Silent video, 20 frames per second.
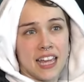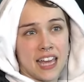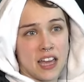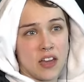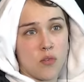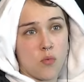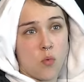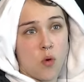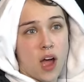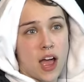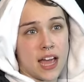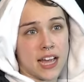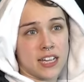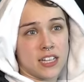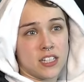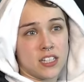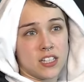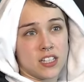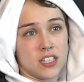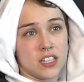get why
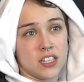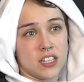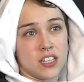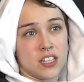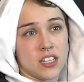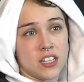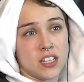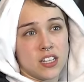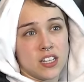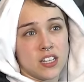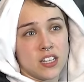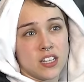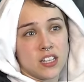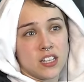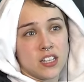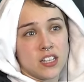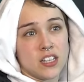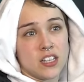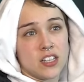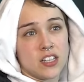what he hates the
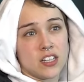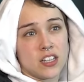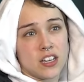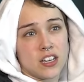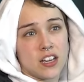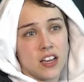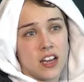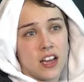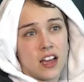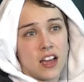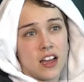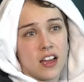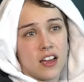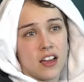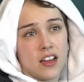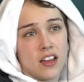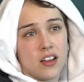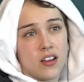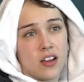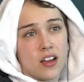most,
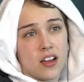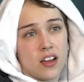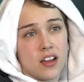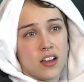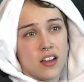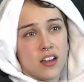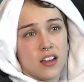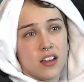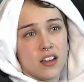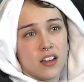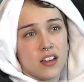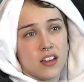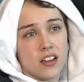namely